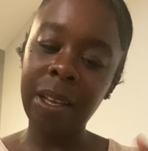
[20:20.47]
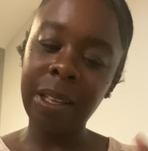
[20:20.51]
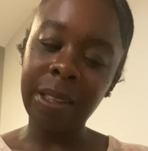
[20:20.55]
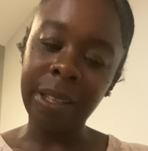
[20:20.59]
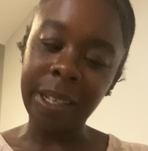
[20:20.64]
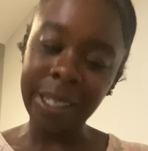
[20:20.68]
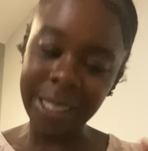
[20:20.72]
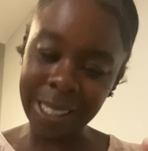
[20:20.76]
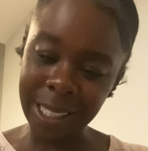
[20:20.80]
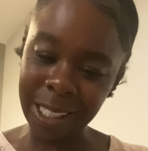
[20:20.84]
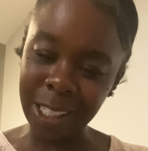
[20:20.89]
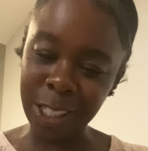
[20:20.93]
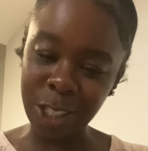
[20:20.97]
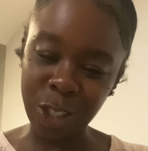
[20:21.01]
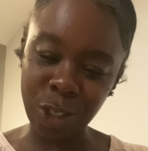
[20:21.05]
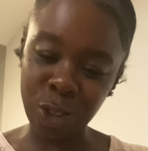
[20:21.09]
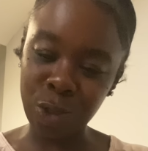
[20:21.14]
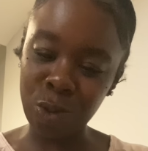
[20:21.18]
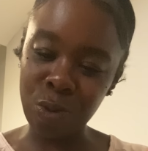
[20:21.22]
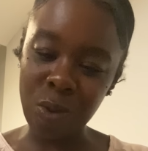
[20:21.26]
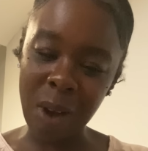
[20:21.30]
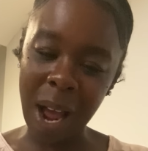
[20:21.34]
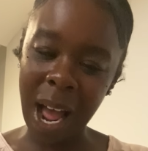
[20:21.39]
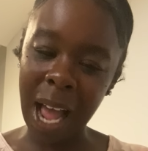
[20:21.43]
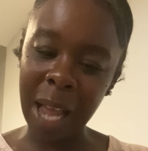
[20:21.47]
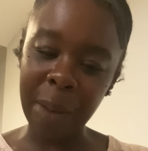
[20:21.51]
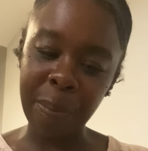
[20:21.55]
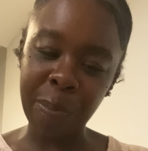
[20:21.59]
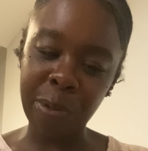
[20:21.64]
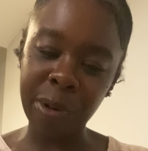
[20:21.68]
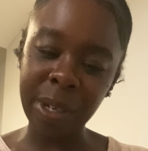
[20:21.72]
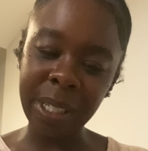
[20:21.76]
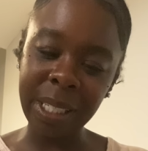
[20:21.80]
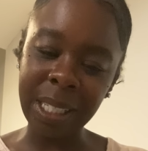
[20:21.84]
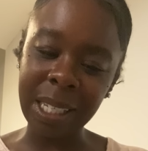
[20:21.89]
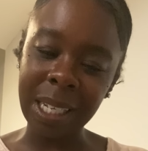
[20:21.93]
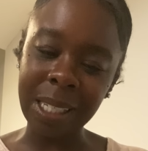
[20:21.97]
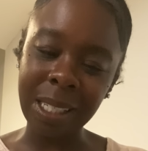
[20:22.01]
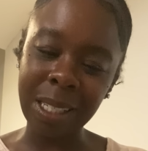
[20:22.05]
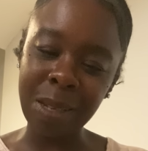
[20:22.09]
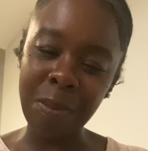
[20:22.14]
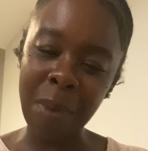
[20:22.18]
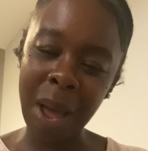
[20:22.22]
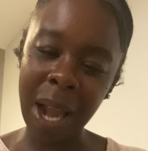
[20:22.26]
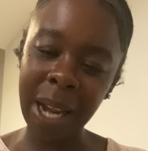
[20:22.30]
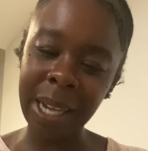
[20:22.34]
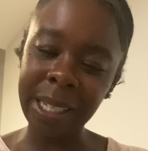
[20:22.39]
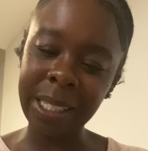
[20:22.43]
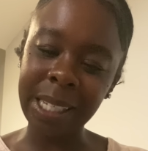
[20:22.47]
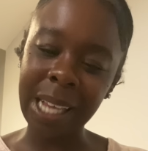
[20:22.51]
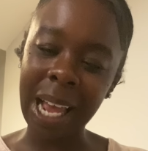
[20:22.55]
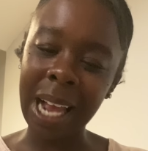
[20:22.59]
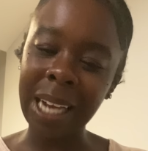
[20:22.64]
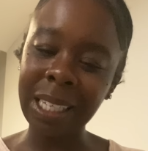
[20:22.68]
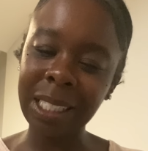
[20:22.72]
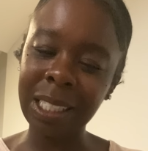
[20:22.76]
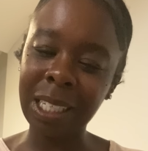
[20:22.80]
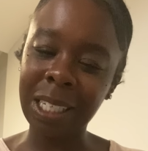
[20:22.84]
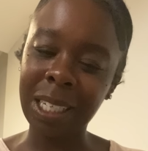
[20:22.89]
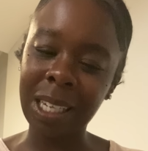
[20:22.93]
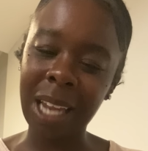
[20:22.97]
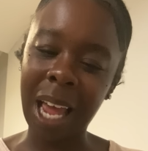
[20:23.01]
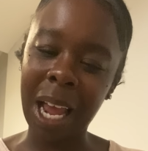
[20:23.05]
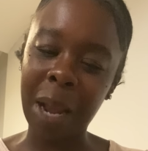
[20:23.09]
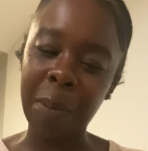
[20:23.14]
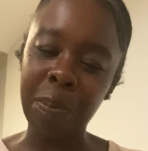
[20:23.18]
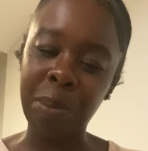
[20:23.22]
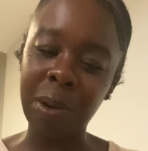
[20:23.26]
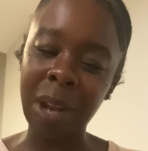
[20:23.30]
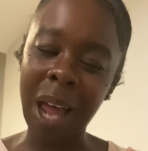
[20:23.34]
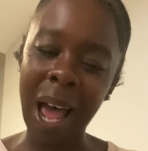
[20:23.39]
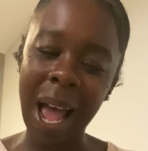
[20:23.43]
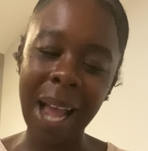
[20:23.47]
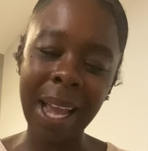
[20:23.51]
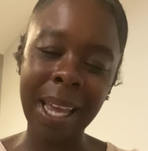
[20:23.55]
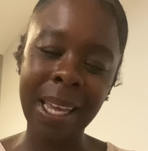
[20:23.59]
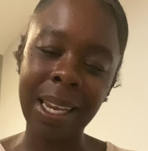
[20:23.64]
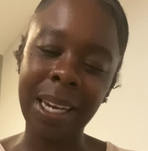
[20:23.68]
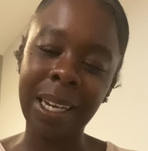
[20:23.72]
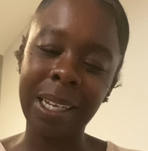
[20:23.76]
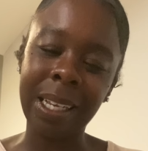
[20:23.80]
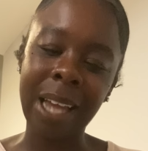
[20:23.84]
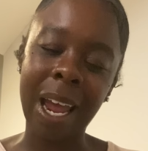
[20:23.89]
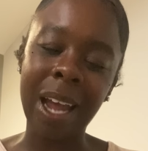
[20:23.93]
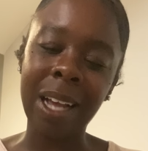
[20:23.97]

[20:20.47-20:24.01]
This is a true high priestess. Somebody's actually like blocking an